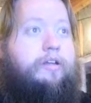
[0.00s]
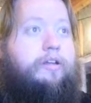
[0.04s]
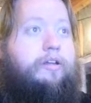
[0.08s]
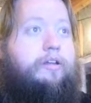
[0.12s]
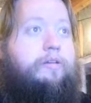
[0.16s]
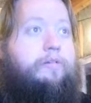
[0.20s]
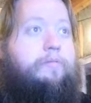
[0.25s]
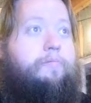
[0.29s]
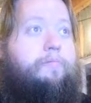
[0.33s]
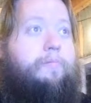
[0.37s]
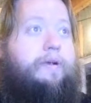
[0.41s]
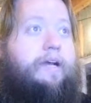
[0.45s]

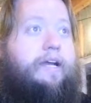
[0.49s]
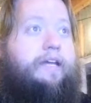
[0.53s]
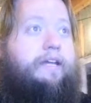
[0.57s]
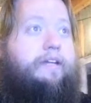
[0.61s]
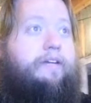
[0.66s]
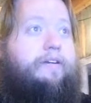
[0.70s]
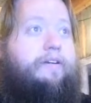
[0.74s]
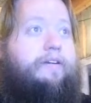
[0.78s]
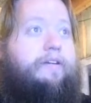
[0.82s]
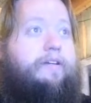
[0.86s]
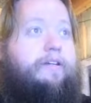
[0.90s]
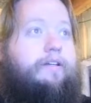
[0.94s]

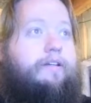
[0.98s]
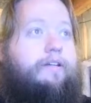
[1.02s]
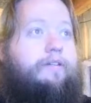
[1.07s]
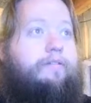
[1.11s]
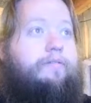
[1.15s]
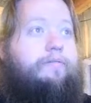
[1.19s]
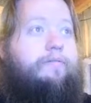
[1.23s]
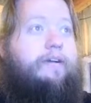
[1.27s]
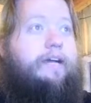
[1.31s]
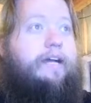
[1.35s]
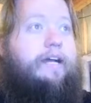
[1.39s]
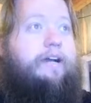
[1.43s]
miner.
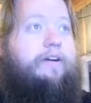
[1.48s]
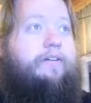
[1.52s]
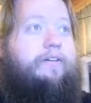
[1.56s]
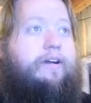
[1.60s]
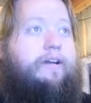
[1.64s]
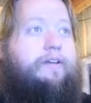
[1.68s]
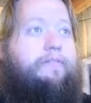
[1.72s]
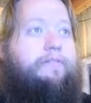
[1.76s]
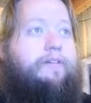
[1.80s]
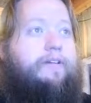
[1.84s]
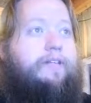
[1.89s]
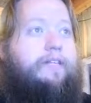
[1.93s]
Wow, I
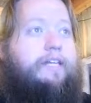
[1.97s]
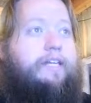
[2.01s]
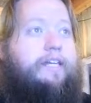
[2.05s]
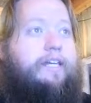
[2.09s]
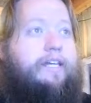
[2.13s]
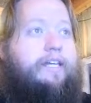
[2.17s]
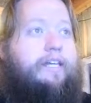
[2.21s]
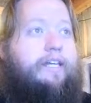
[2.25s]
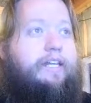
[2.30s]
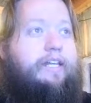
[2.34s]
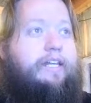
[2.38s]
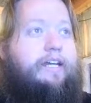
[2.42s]
really
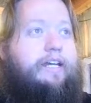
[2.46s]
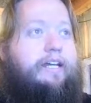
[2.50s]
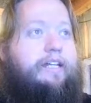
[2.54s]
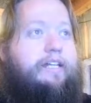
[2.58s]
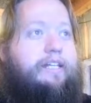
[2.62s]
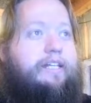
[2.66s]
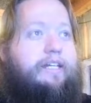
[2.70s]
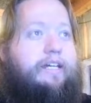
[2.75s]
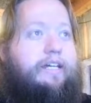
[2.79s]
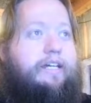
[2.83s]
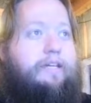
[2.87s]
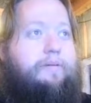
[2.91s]
cannot
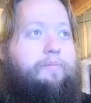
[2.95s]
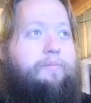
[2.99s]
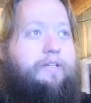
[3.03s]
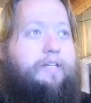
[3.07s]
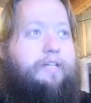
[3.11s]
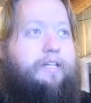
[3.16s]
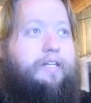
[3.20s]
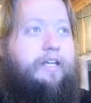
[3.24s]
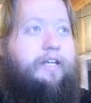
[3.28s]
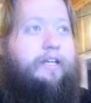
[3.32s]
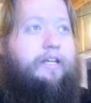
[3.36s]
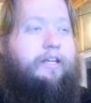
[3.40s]
type today.